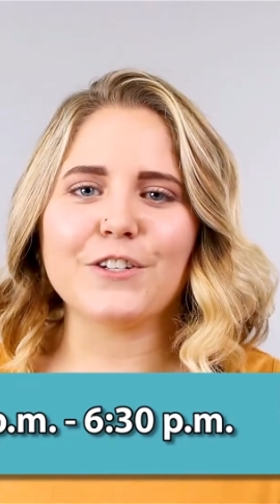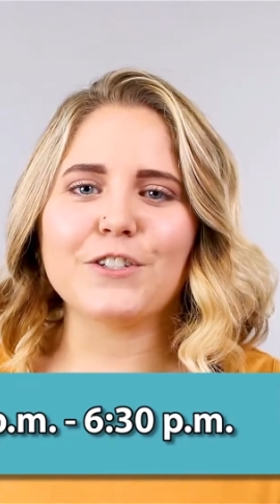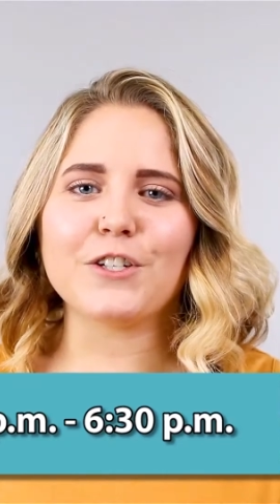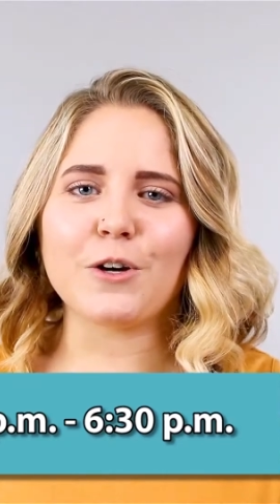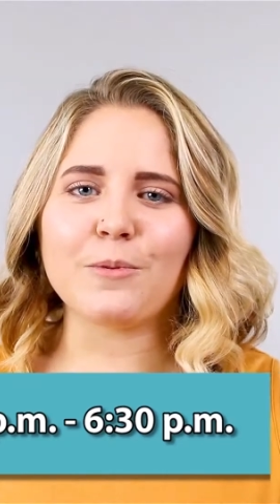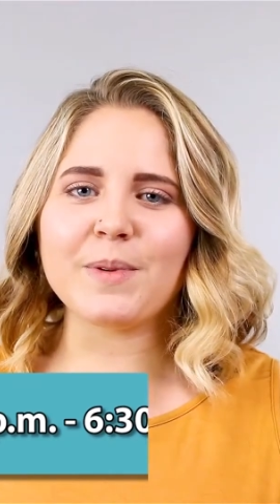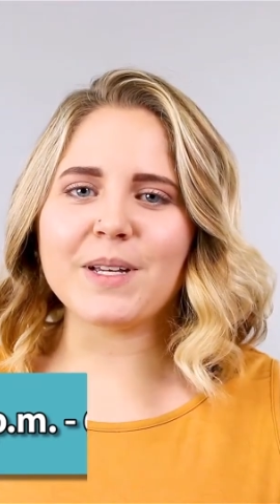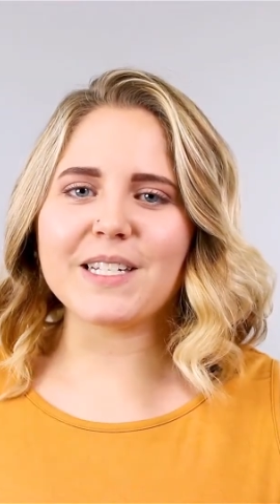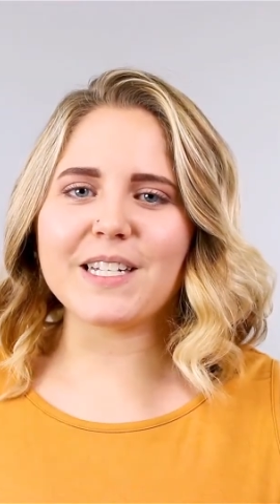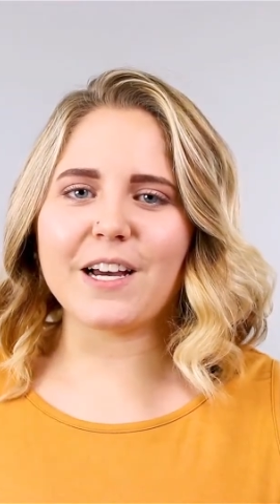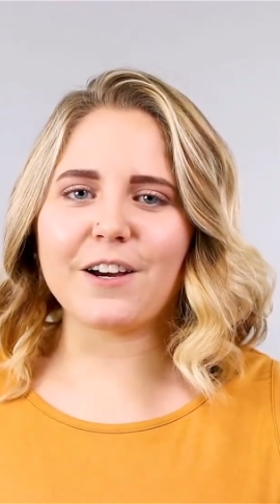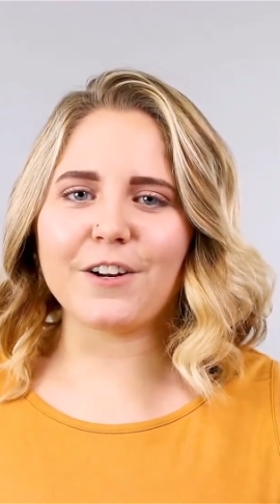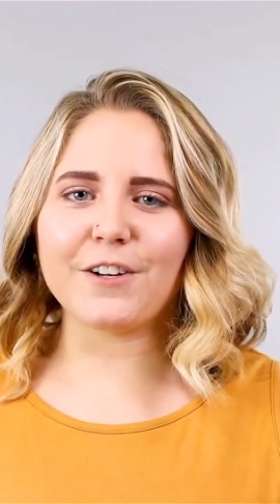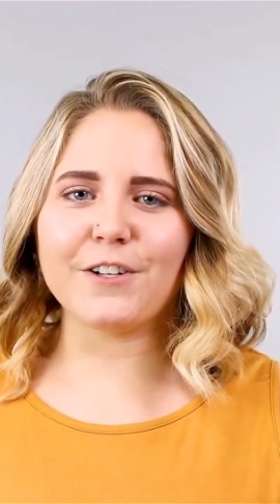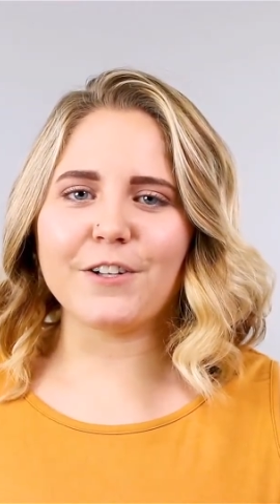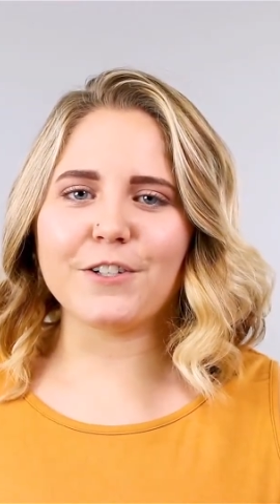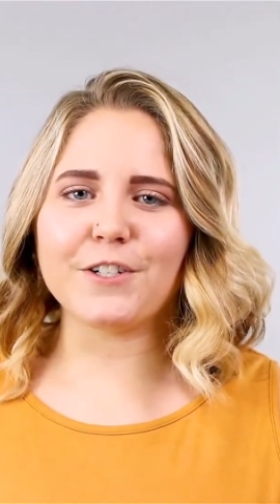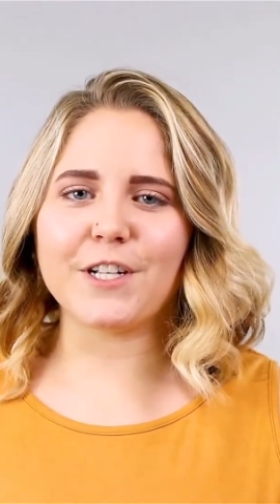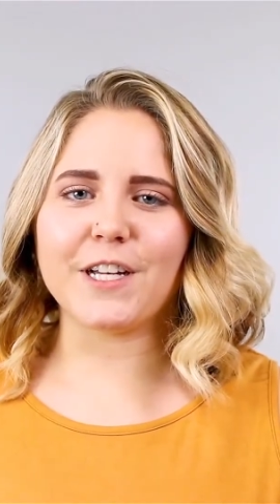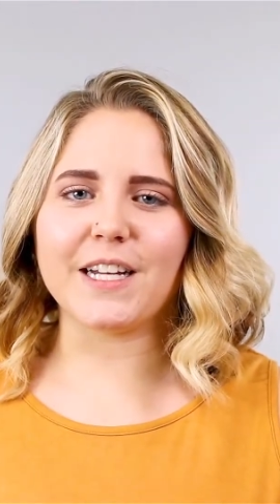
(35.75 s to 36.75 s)
Don't miss out on
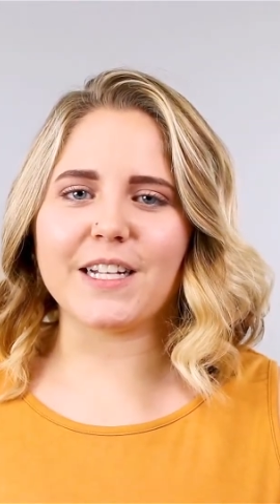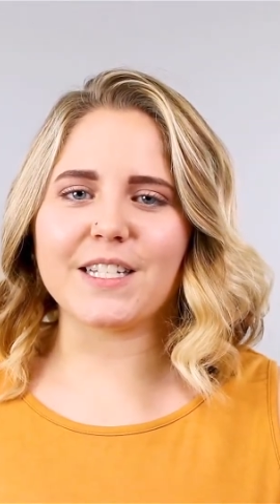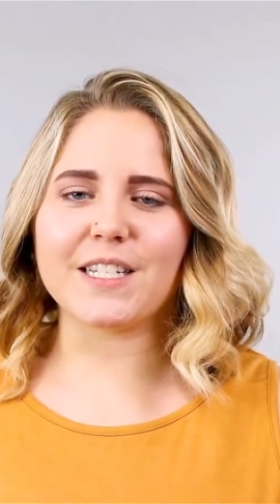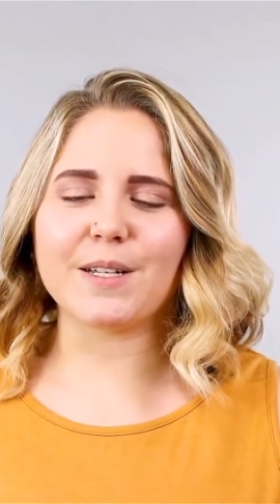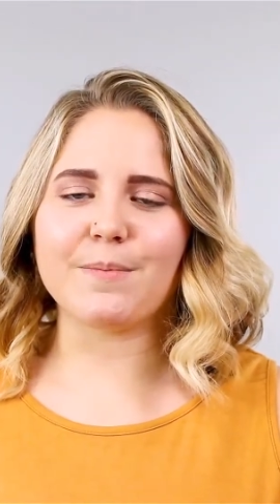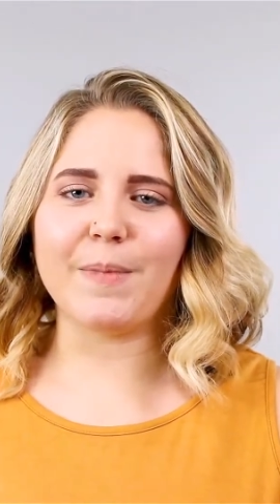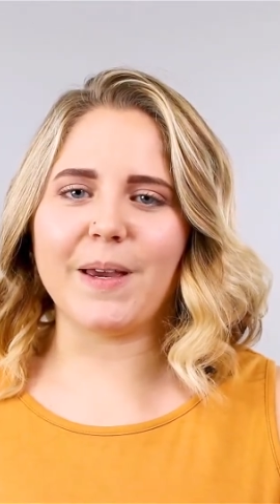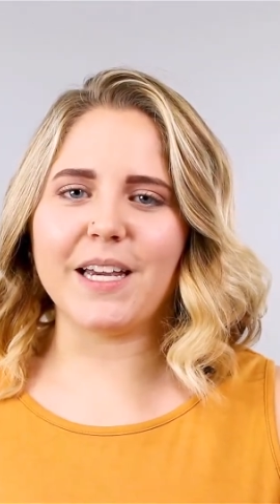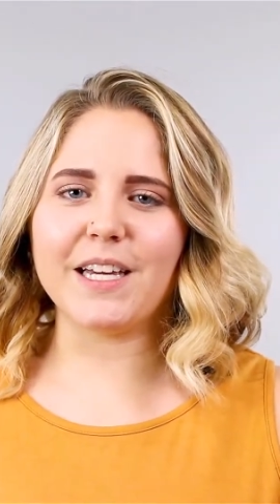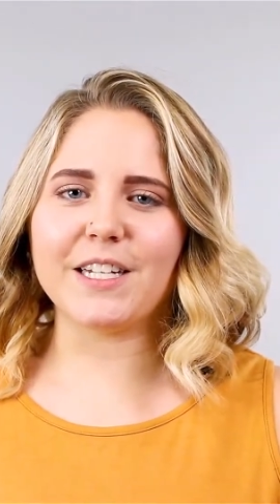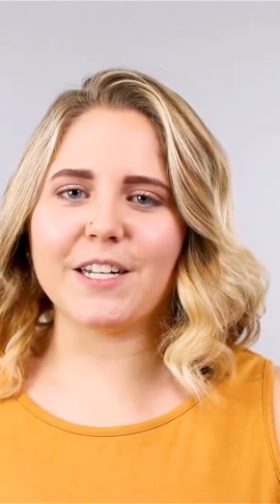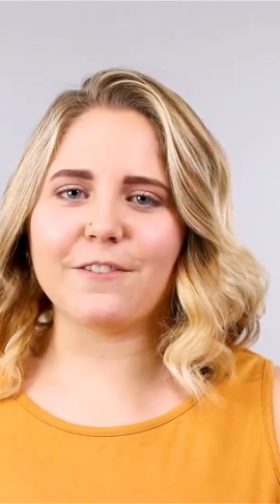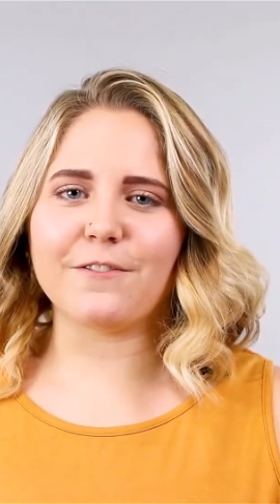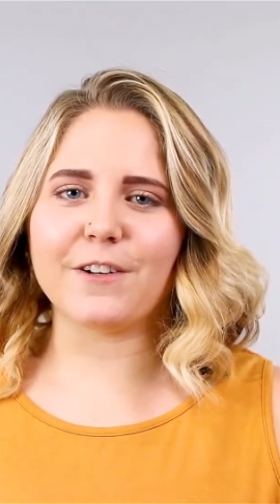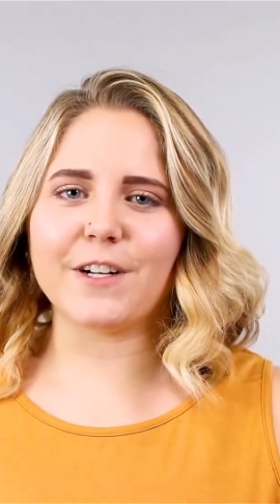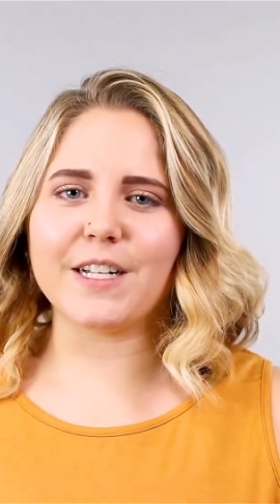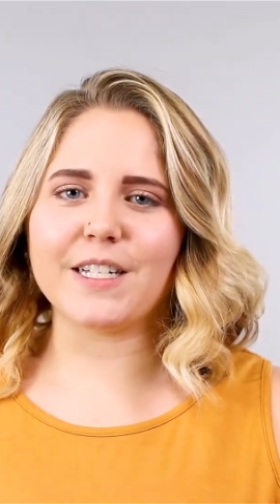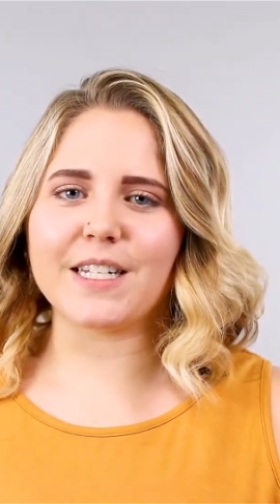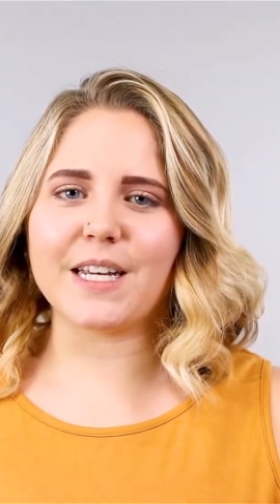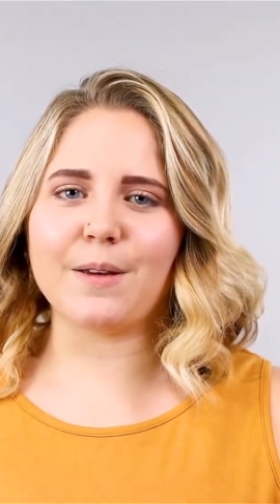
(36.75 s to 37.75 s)
your chance to make a
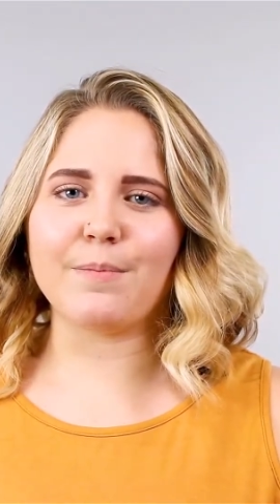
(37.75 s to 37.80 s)
difference